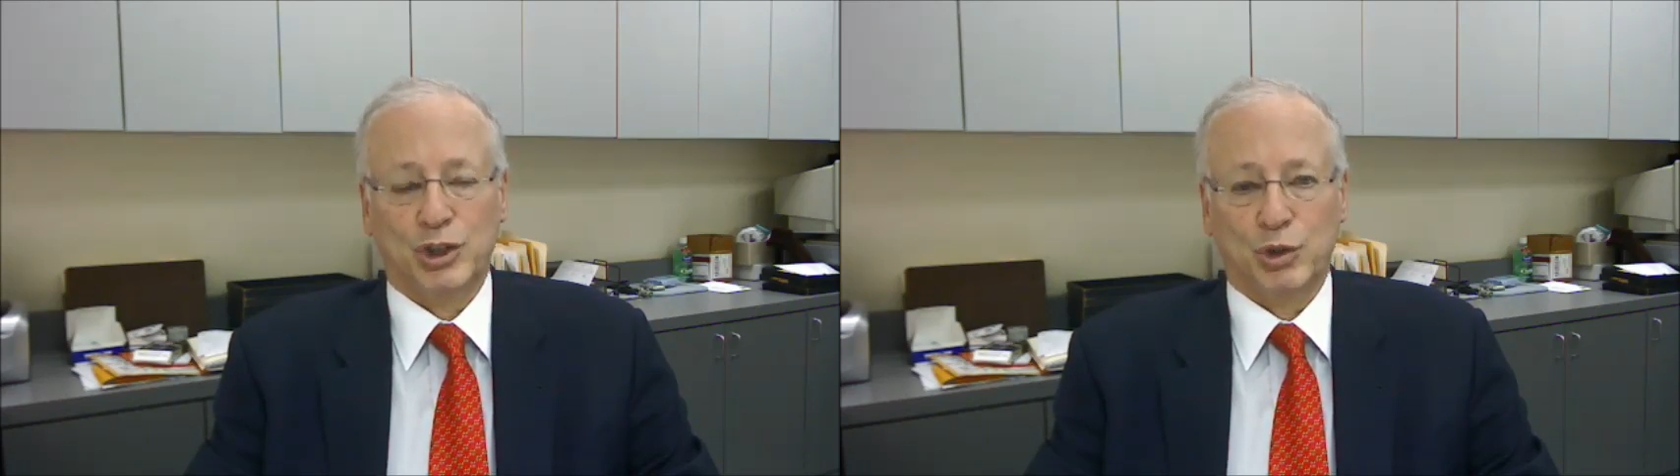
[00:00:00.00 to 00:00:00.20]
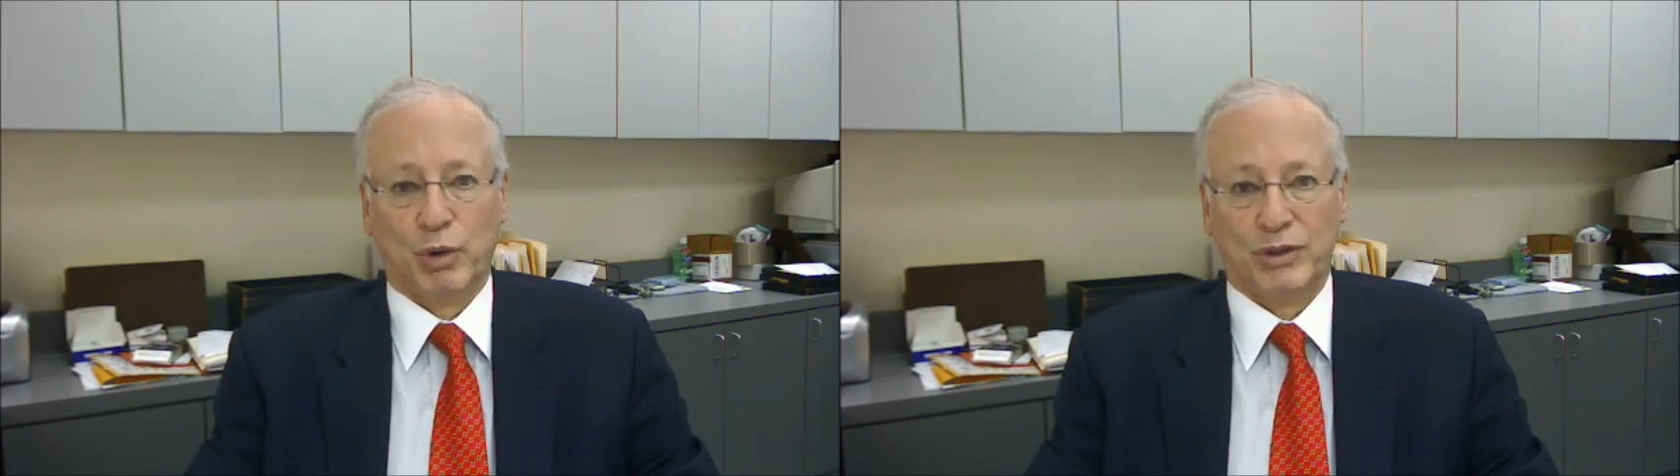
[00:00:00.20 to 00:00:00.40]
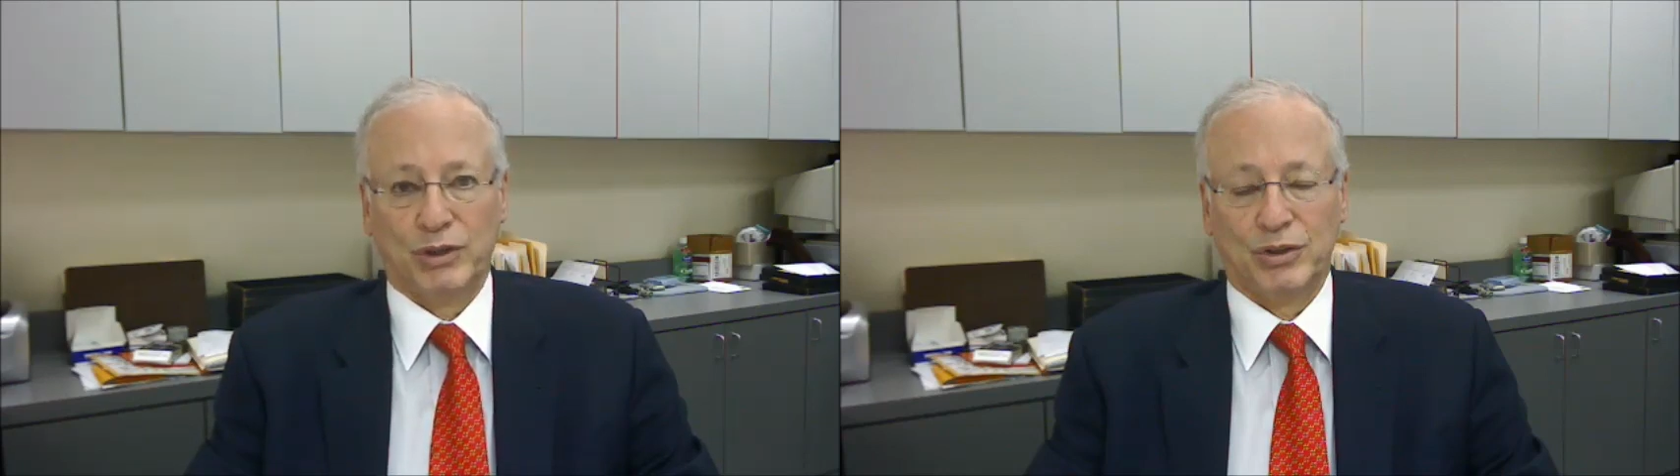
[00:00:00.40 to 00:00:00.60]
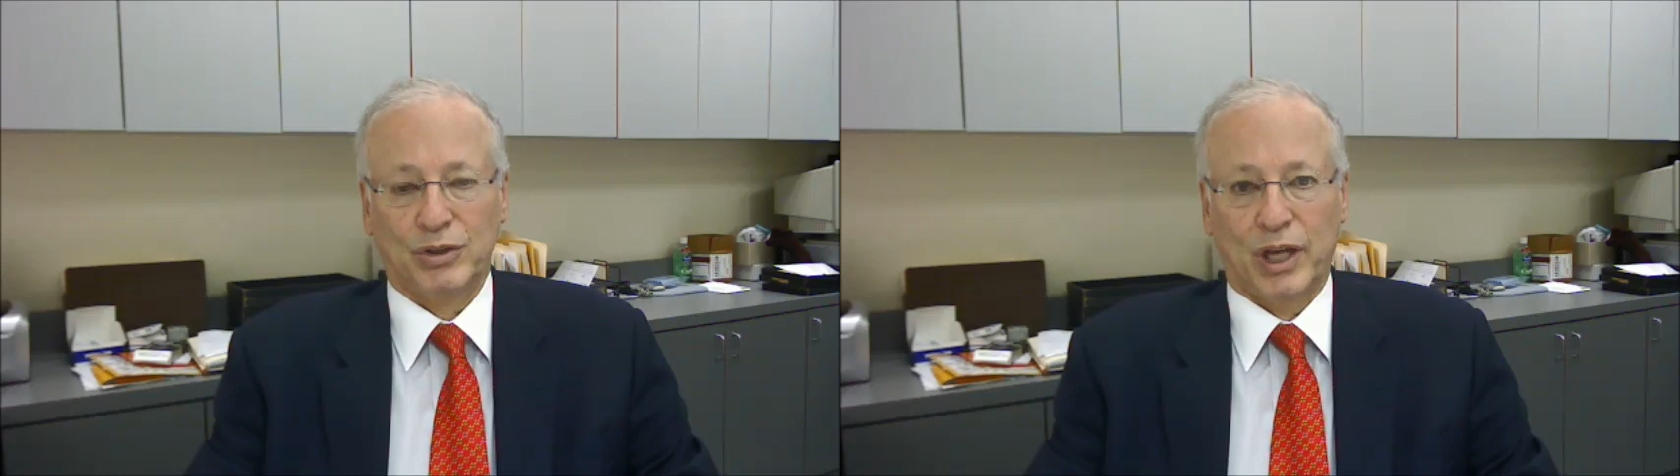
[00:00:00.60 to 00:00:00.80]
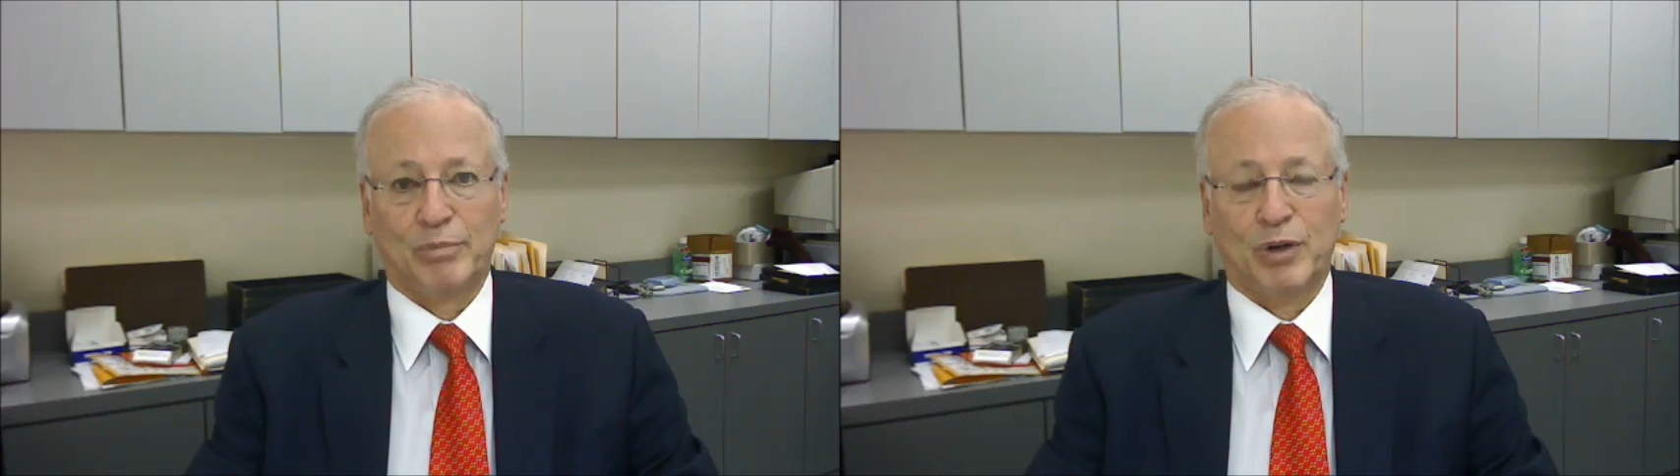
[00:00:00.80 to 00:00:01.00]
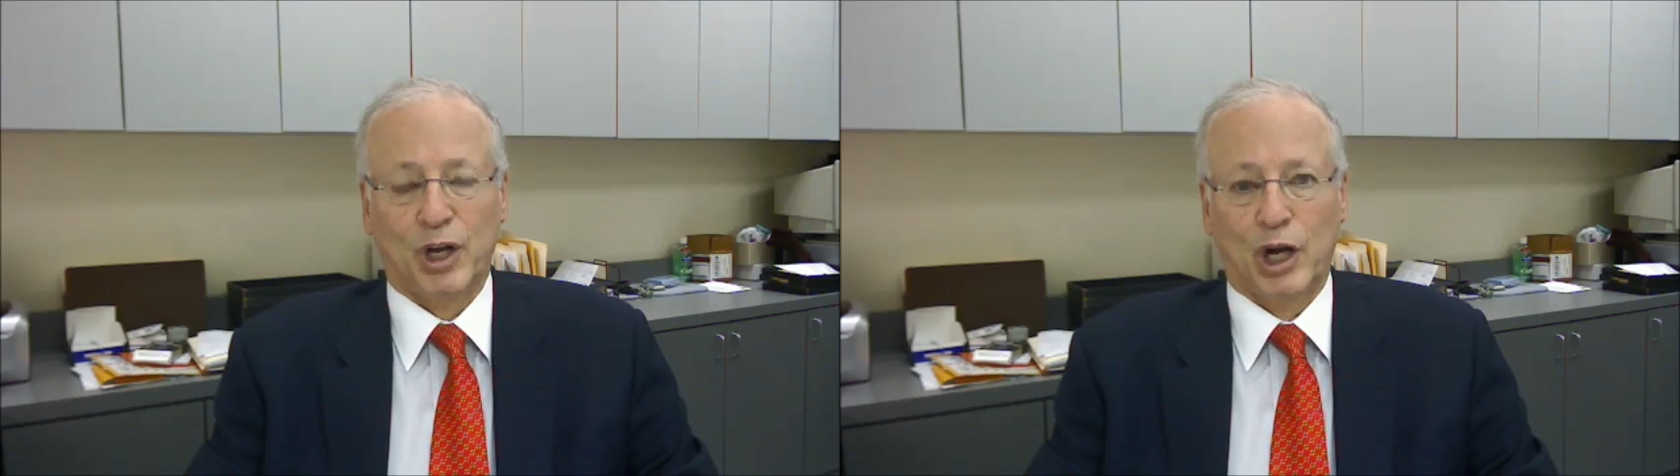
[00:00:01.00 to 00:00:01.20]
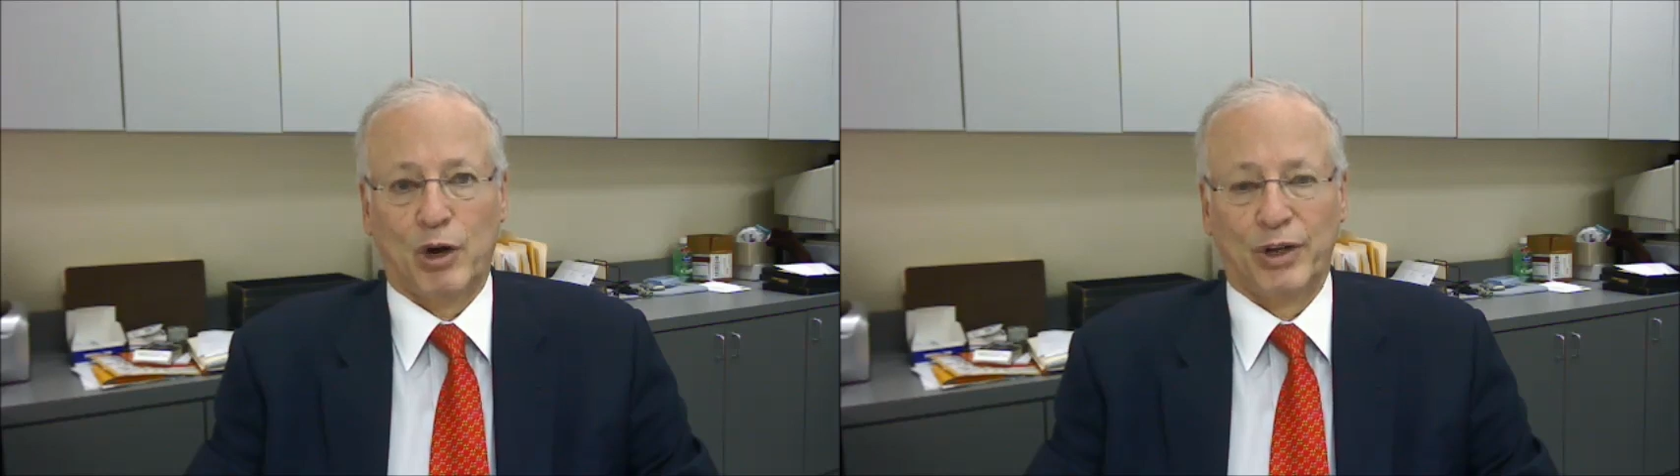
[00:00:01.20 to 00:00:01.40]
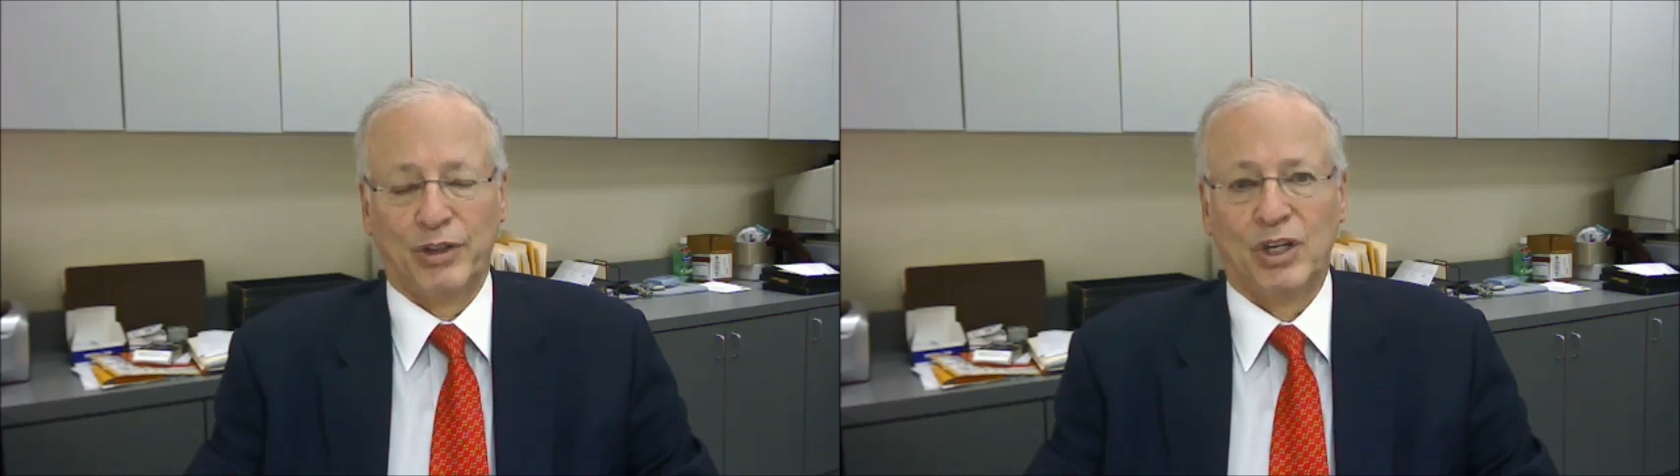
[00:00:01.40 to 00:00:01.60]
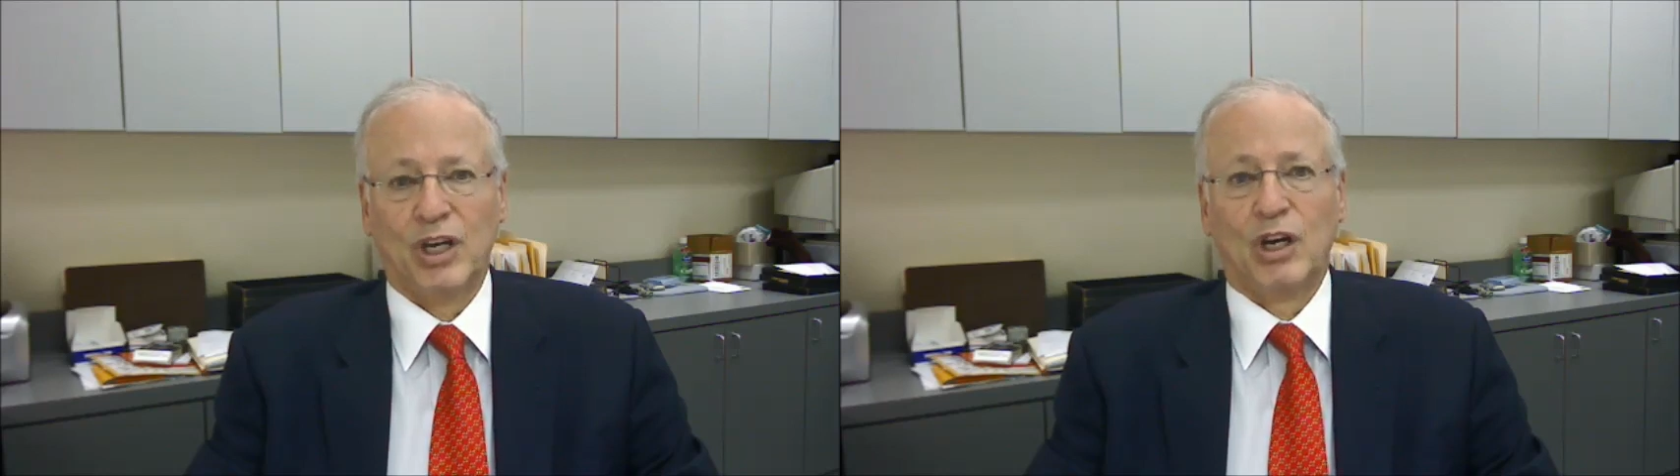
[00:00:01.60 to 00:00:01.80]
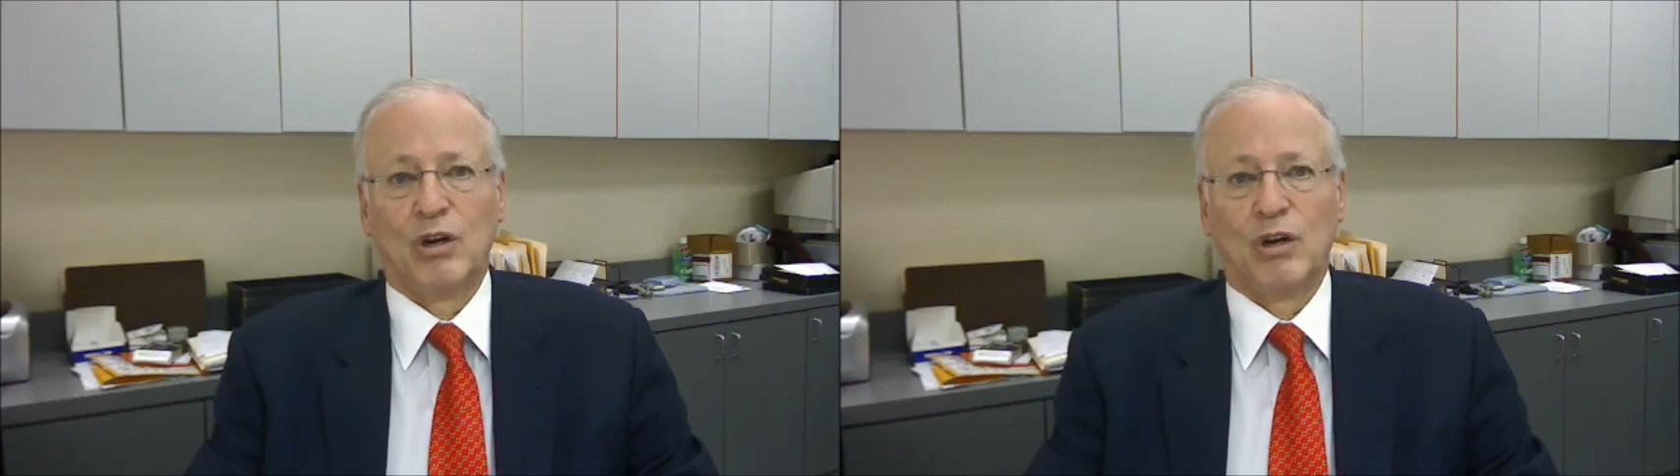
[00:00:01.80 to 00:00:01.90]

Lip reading: choices and priorities